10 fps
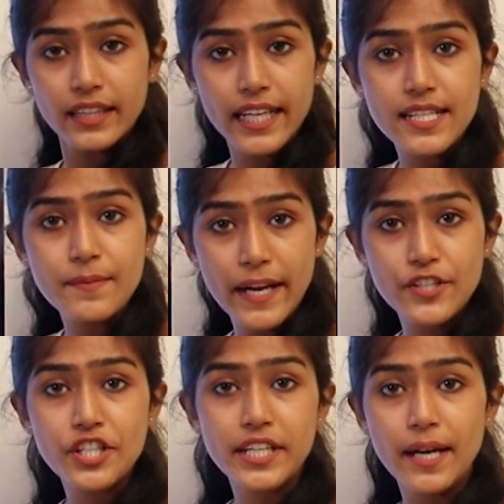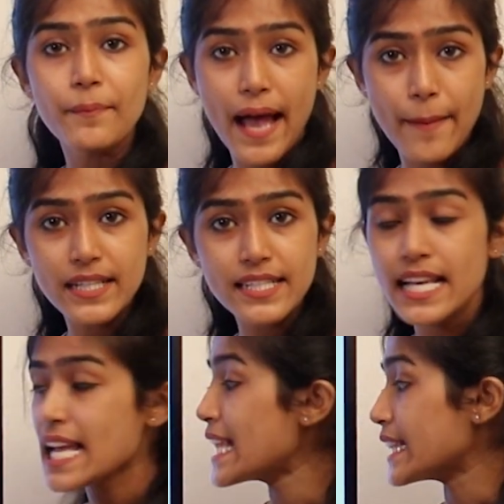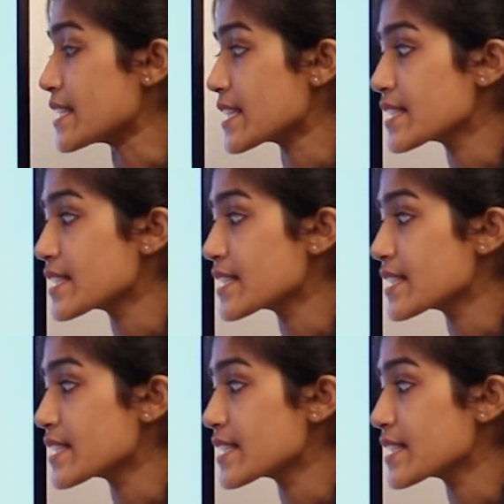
that is mentioned here, mammals, this